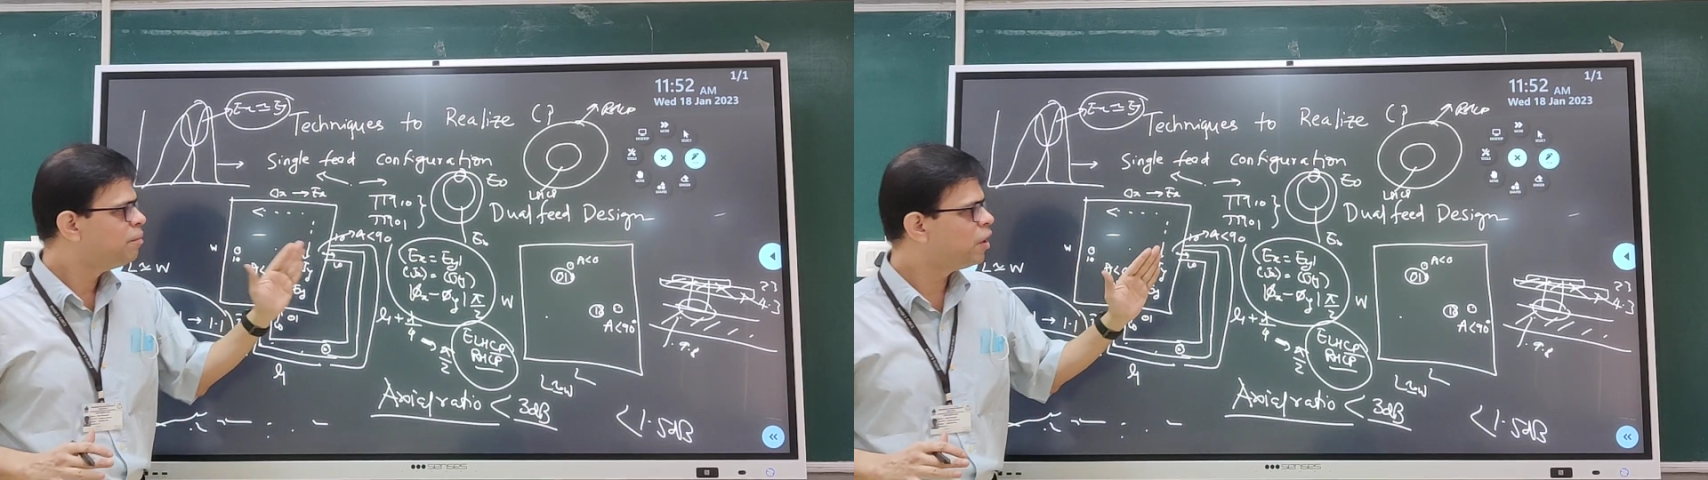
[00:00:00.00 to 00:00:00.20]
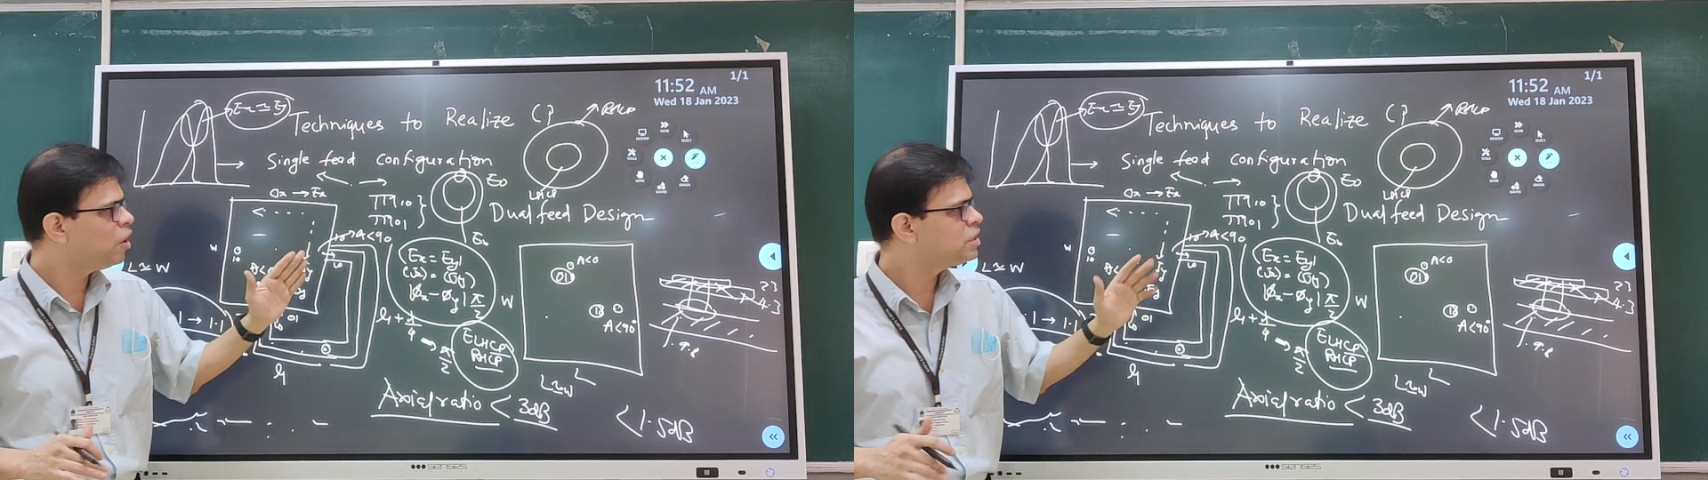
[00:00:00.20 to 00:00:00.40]

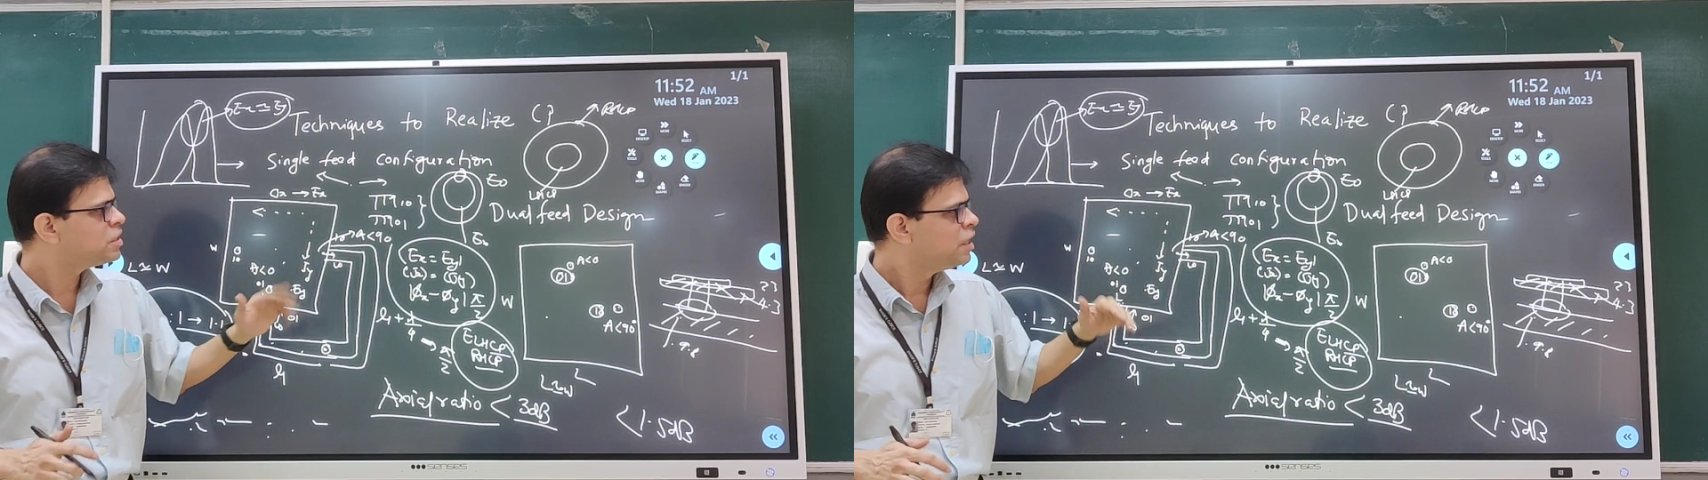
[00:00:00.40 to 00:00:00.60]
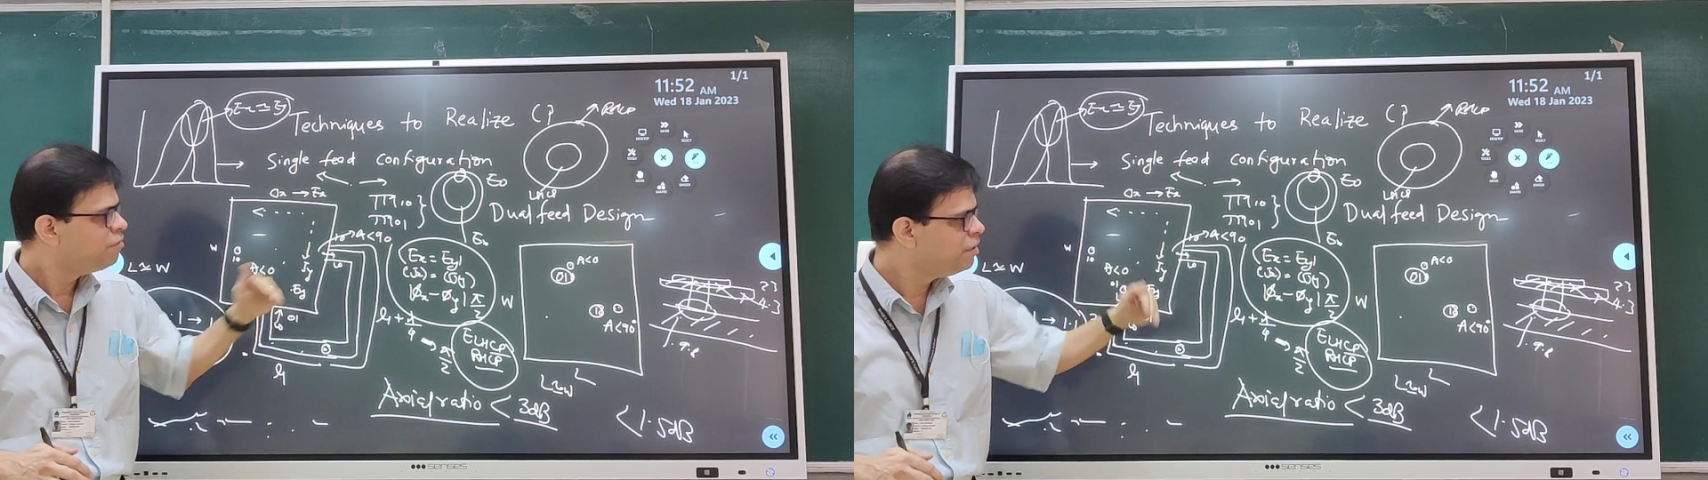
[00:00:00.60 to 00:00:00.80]

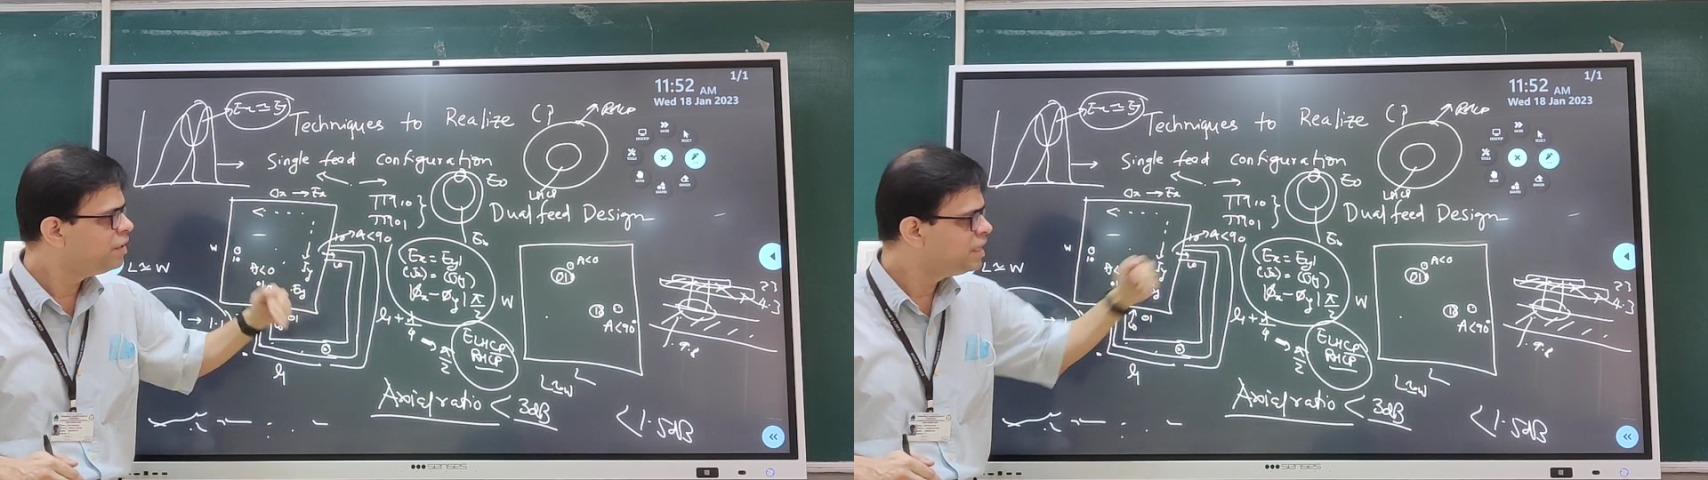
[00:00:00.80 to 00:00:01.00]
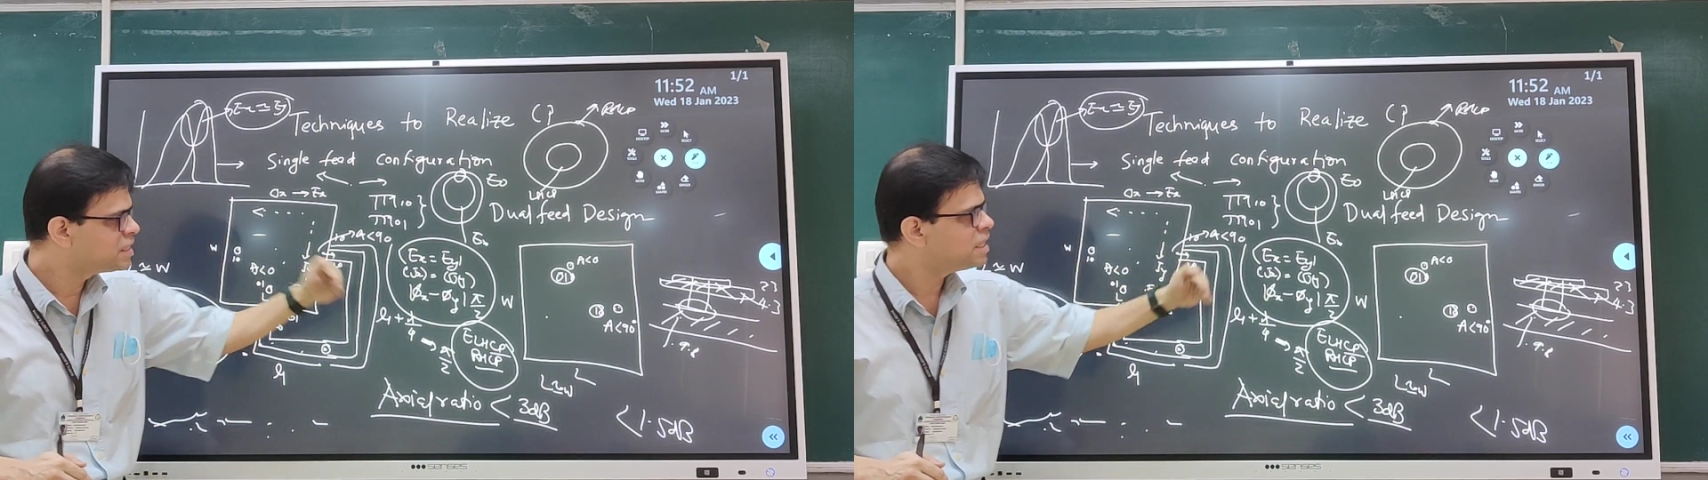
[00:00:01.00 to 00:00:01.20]
because we
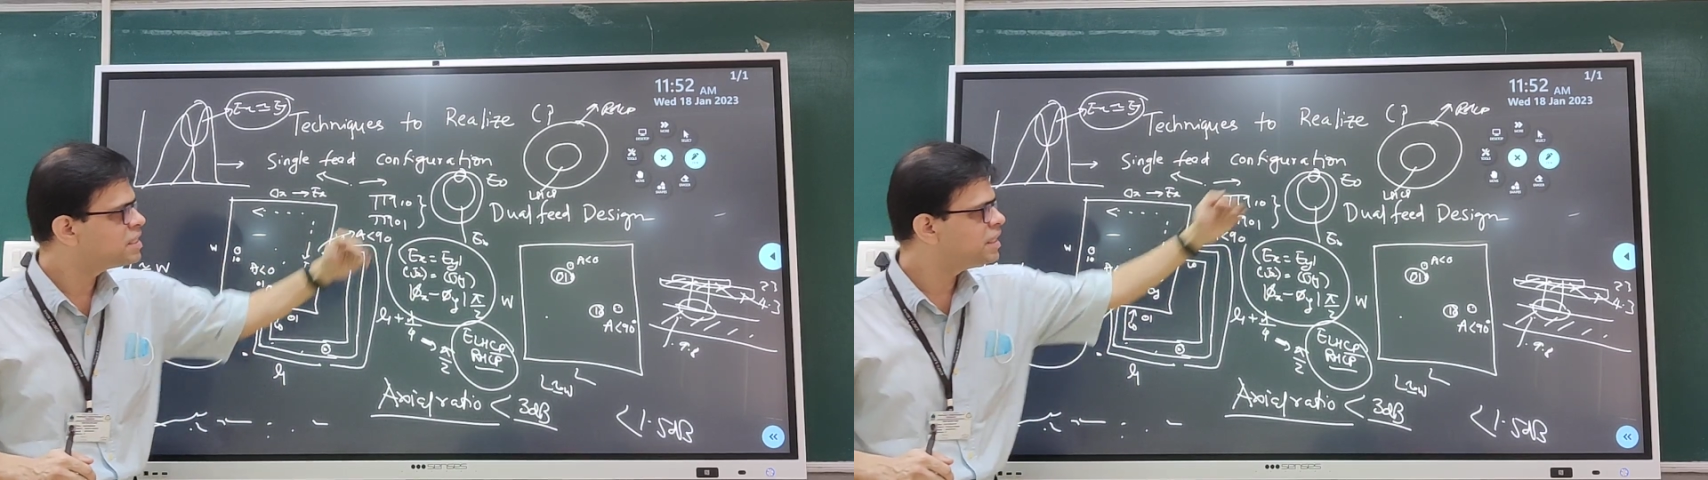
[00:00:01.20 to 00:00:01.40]
will discuss